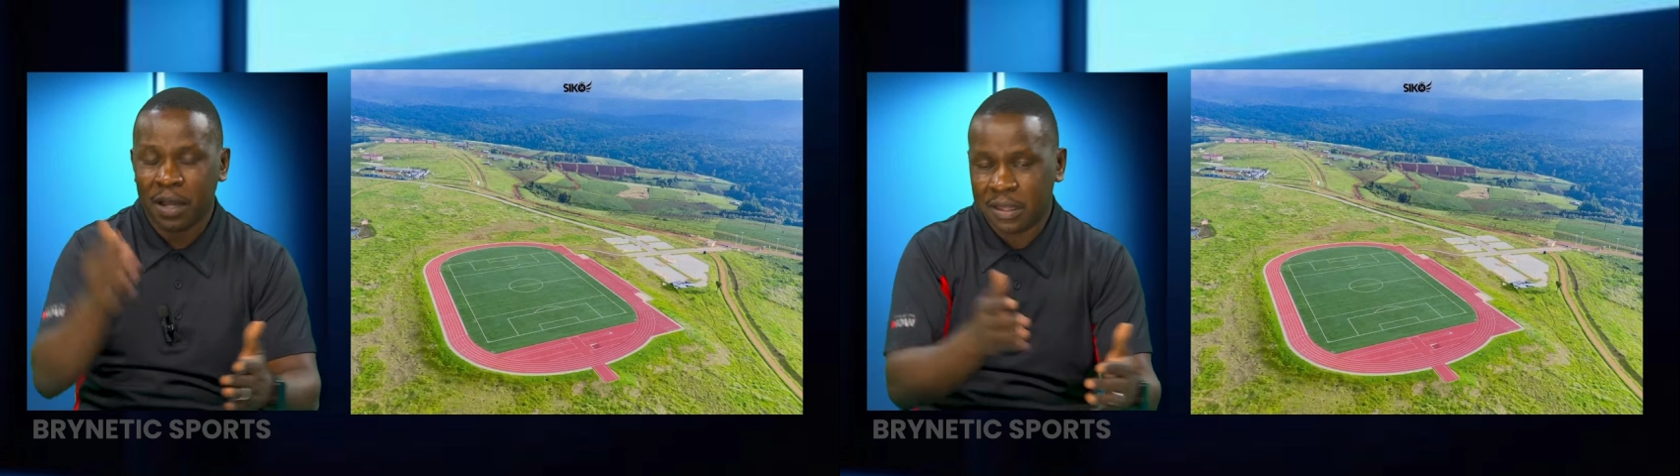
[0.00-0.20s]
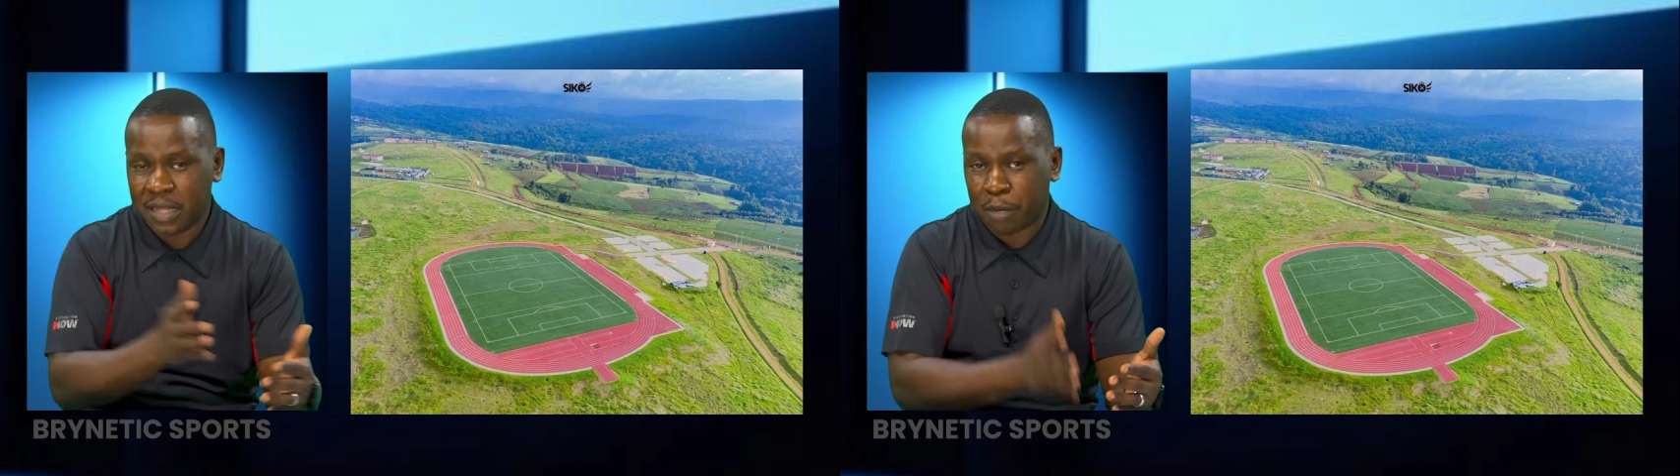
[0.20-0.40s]

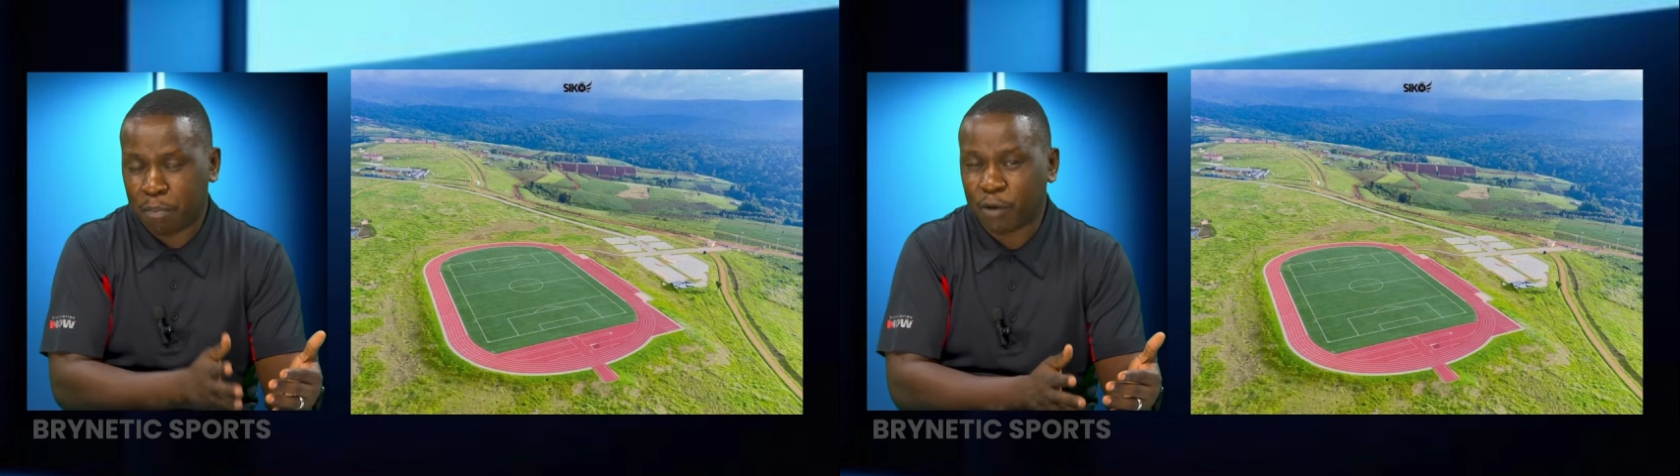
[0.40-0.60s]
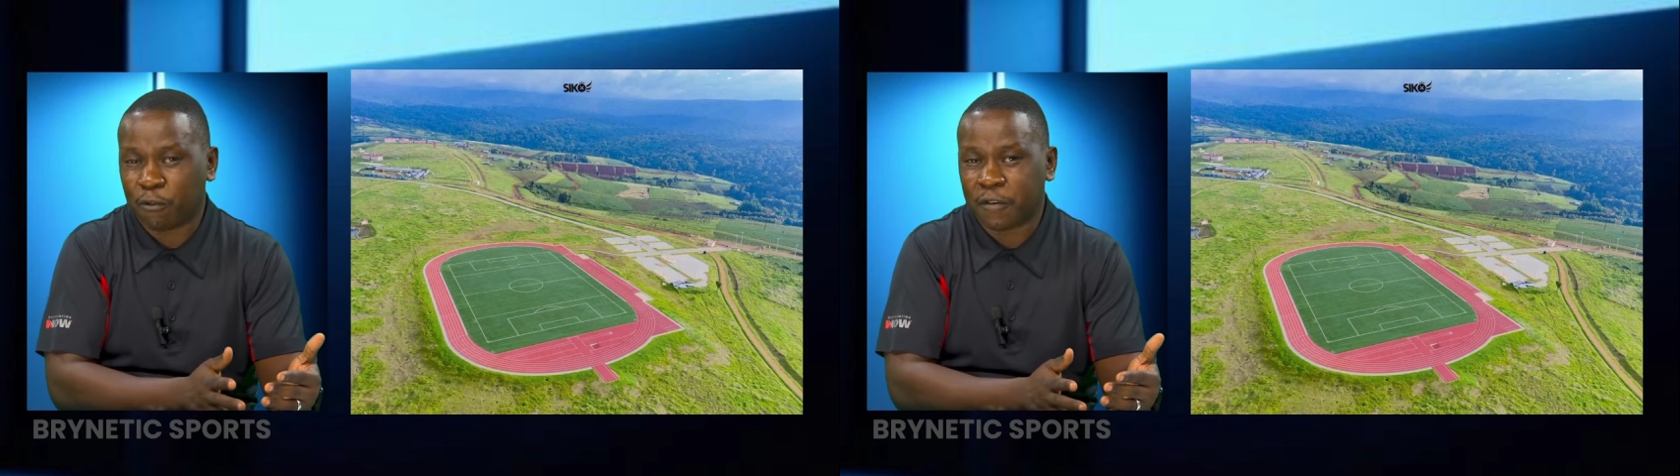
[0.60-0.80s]
that
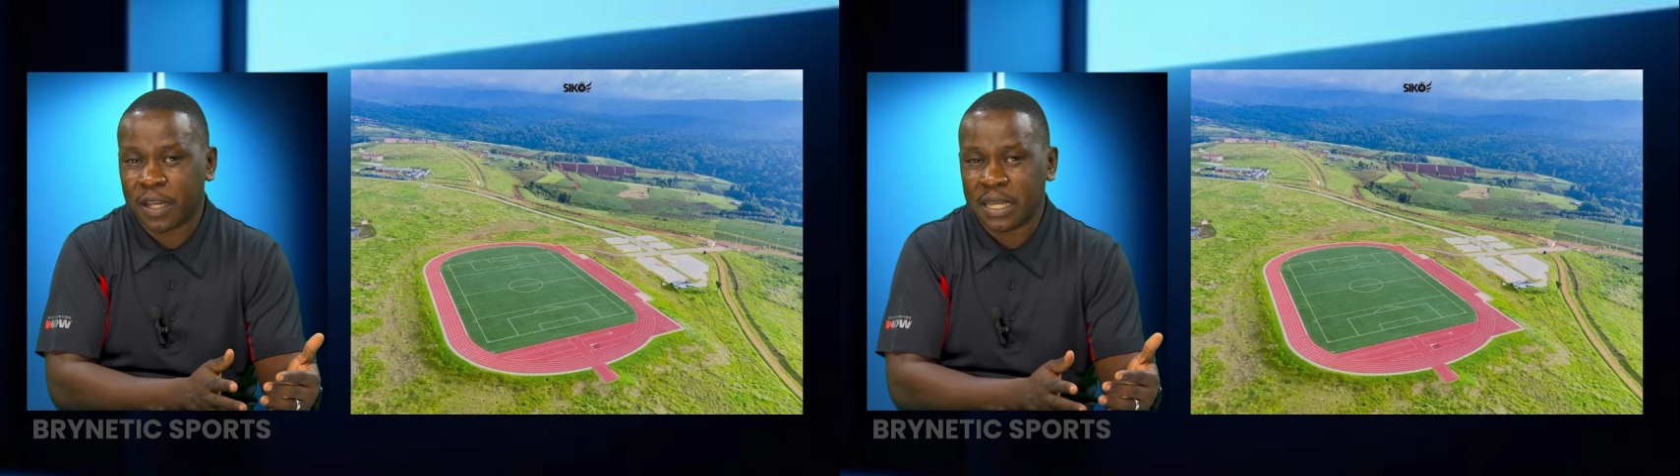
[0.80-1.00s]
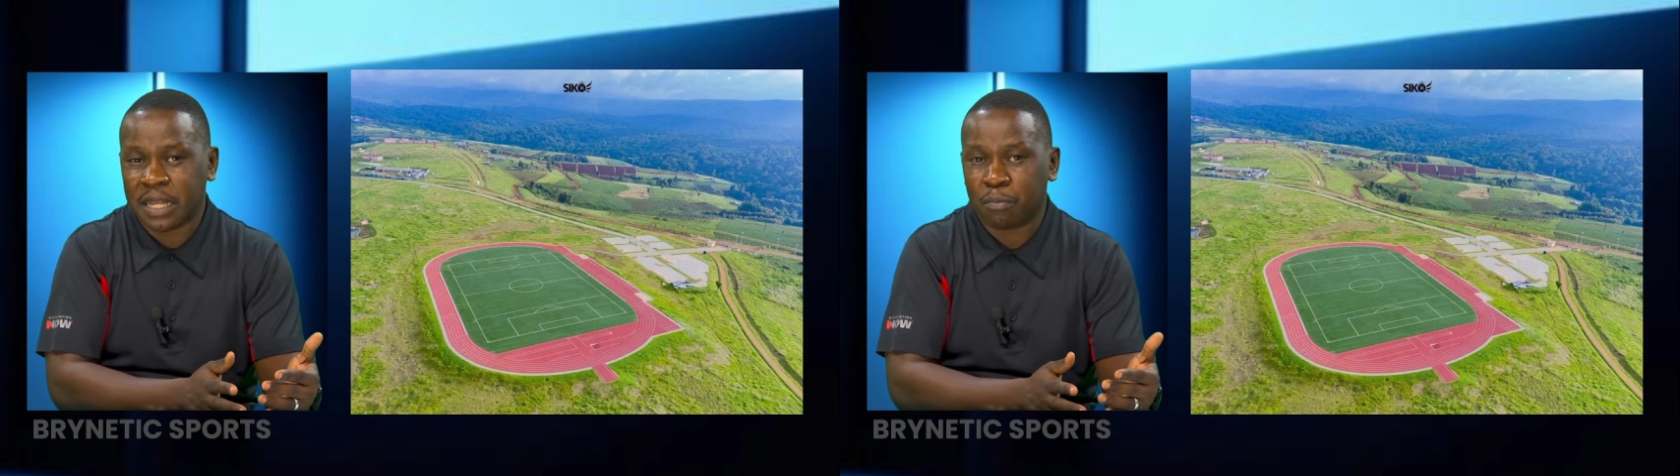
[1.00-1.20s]
part of
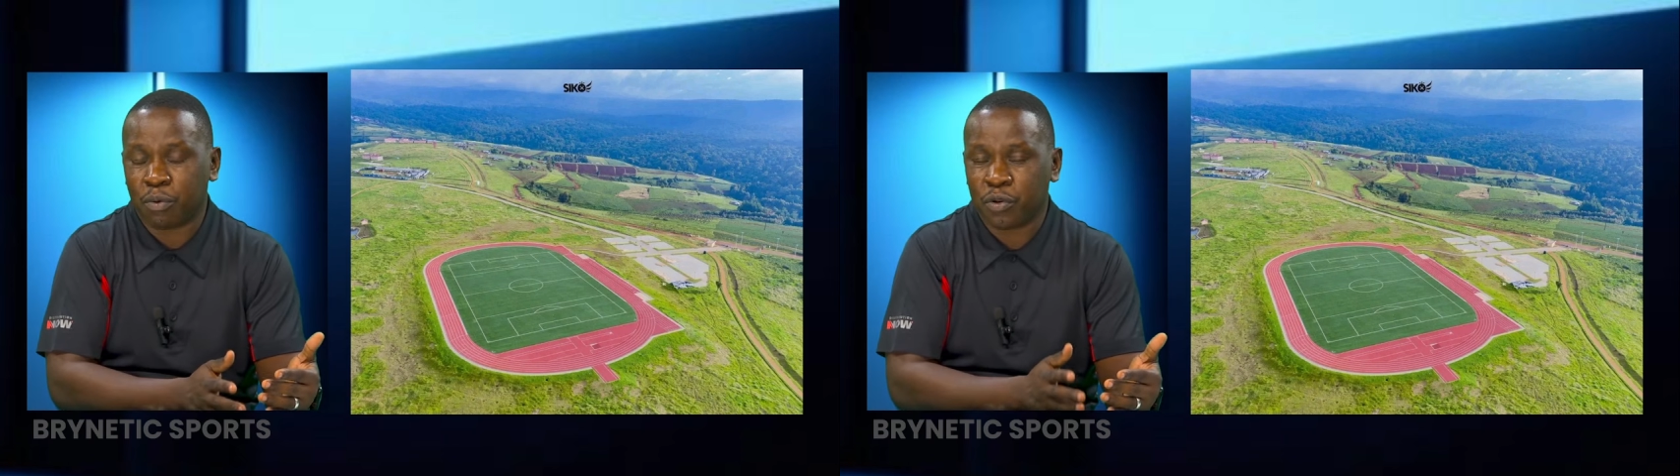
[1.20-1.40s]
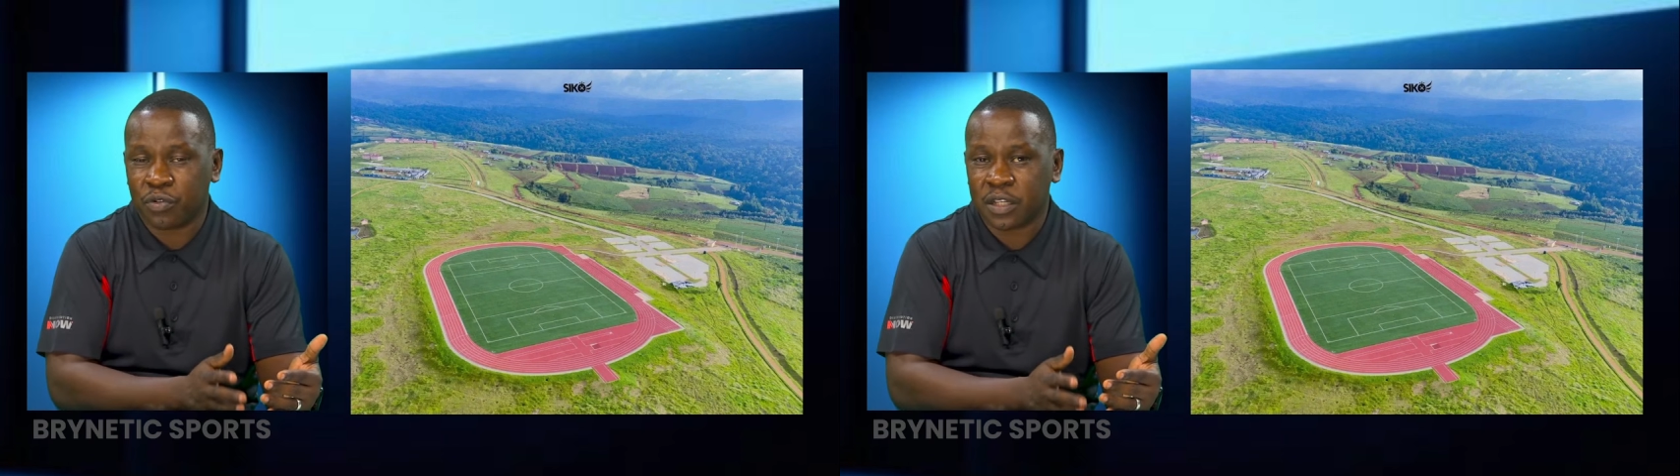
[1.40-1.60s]
Kenya that
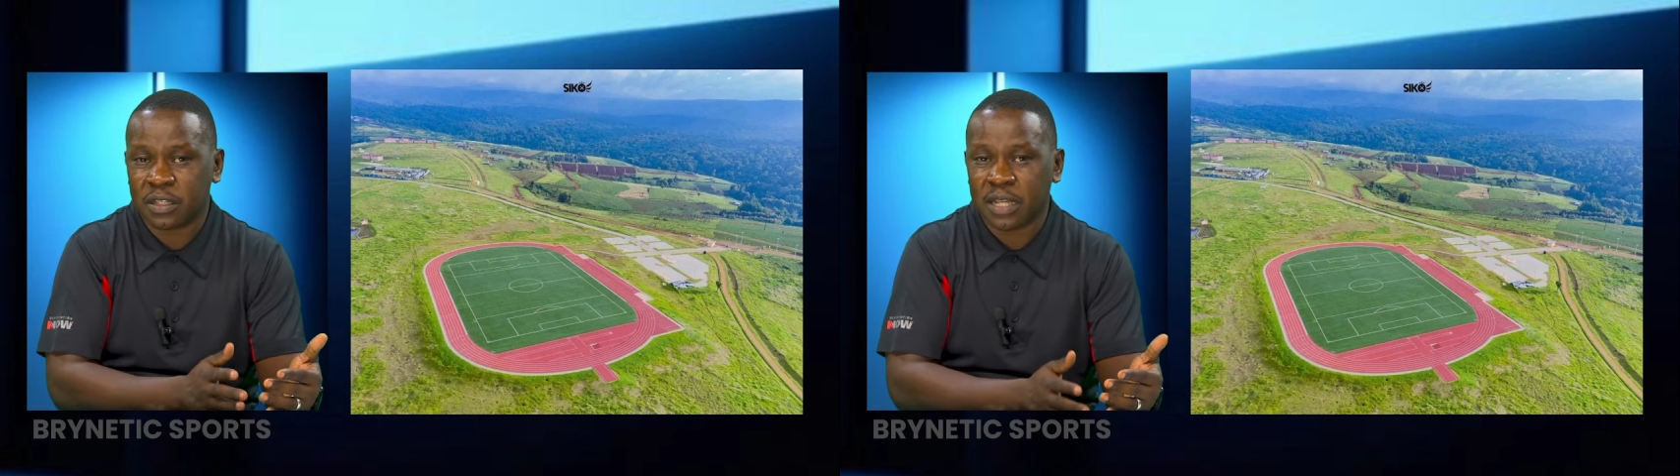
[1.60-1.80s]
produces